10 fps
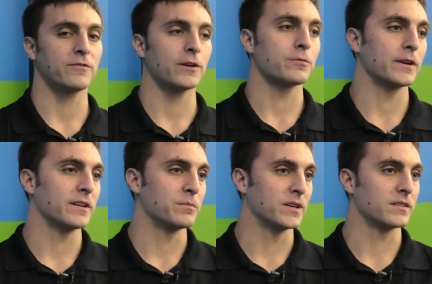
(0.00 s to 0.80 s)
When we first went
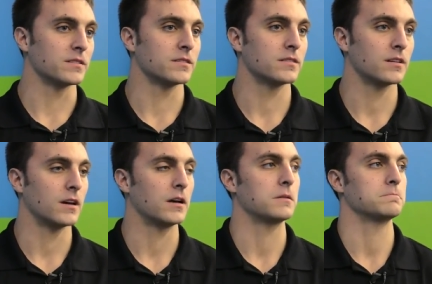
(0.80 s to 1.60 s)
into business,
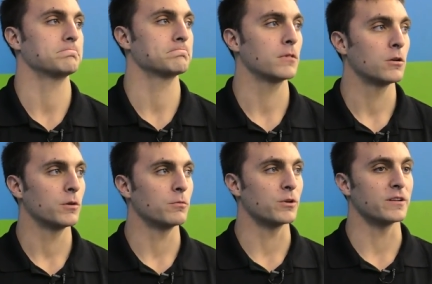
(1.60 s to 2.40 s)

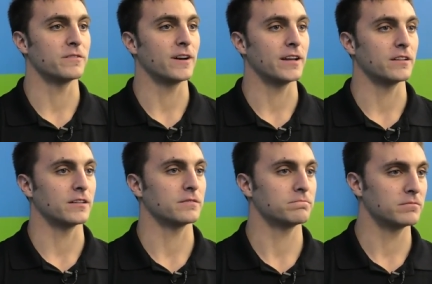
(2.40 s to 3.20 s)
we wanted
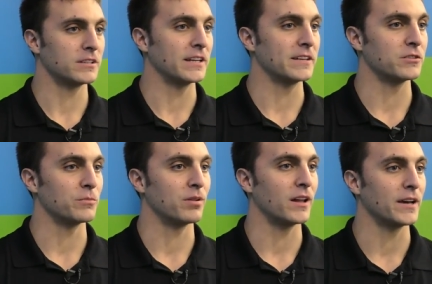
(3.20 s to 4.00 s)
to get into
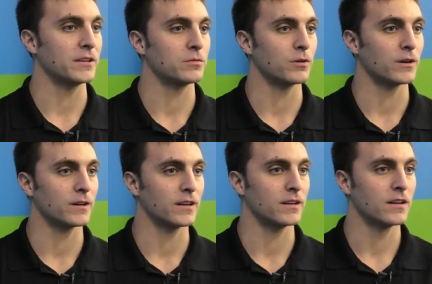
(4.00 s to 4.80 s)
a place
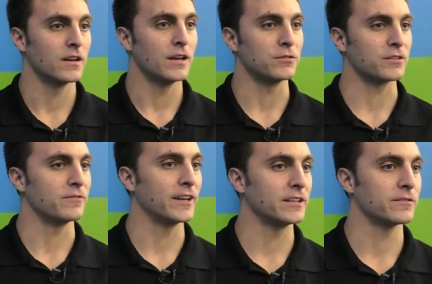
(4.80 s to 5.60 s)
where it was
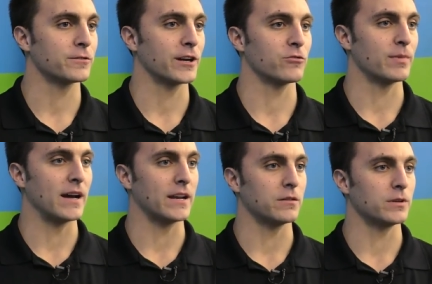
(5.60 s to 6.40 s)
convenient for
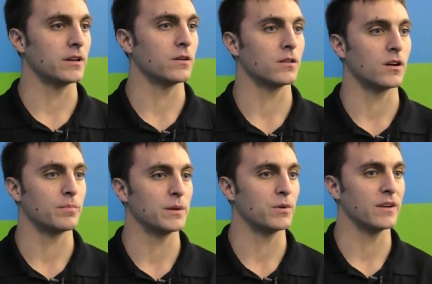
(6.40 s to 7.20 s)
everybody. We know a lot
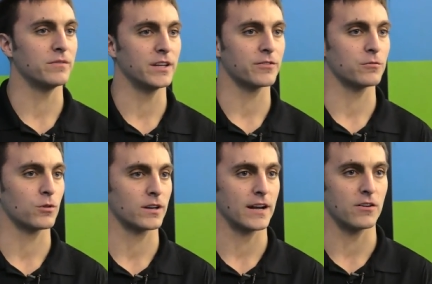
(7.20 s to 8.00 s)
of people have different
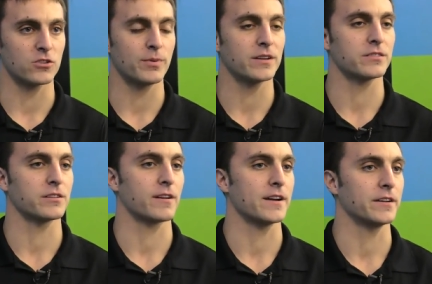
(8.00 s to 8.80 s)
work hours,
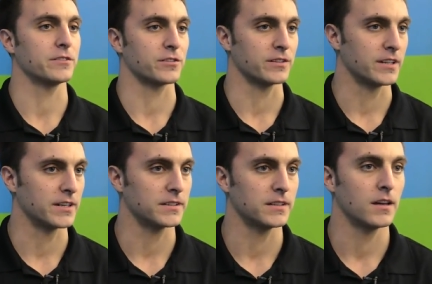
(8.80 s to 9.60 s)
especially around Eastern
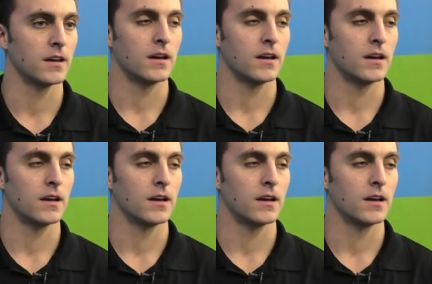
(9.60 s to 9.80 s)
Kentucky,